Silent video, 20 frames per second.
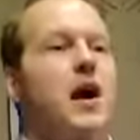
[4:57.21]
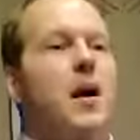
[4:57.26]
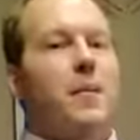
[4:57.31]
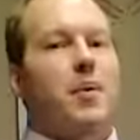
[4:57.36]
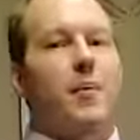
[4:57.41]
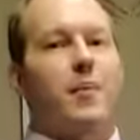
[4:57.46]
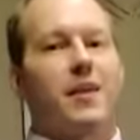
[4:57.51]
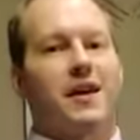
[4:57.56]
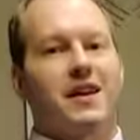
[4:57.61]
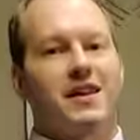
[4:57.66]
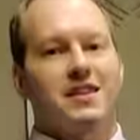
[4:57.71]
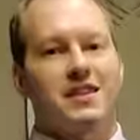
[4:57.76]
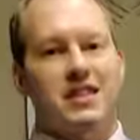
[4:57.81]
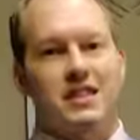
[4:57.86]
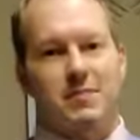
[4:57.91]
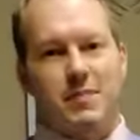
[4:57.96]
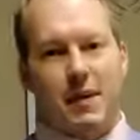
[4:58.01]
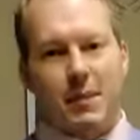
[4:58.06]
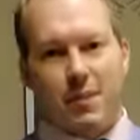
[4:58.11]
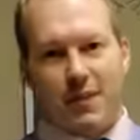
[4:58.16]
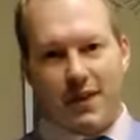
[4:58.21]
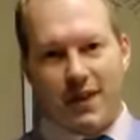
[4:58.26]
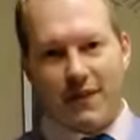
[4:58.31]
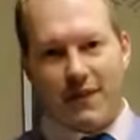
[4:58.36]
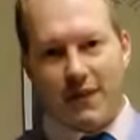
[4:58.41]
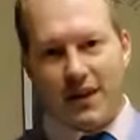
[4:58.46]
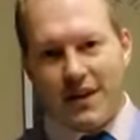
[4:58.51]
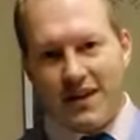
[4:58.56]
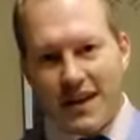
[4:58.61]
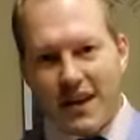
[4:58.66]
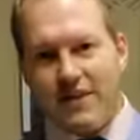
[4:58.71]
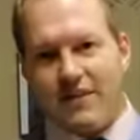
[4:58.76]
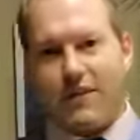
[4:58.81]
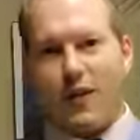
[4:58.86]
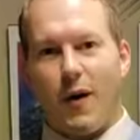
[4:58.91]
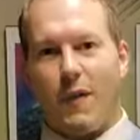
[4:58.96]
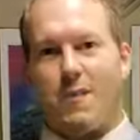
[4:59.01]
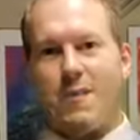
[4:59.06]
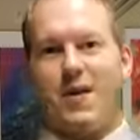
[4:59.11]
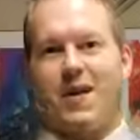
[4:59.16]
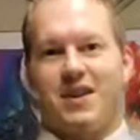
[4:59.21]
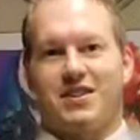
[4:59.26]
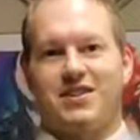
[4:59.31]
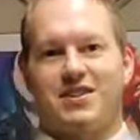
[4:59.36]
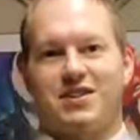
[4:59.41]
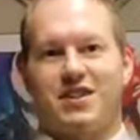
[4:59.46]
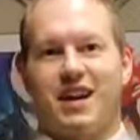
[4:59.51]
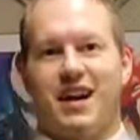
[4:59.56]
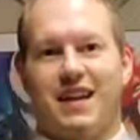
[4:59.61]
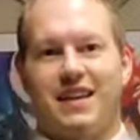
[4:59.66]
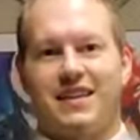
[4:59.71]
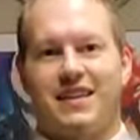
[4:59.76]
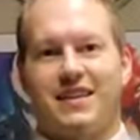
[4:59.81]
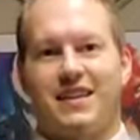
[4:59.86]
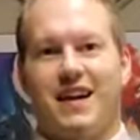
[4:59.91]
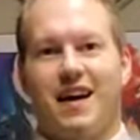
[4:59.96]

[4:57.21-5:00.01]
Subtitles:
but because these people left the default box checked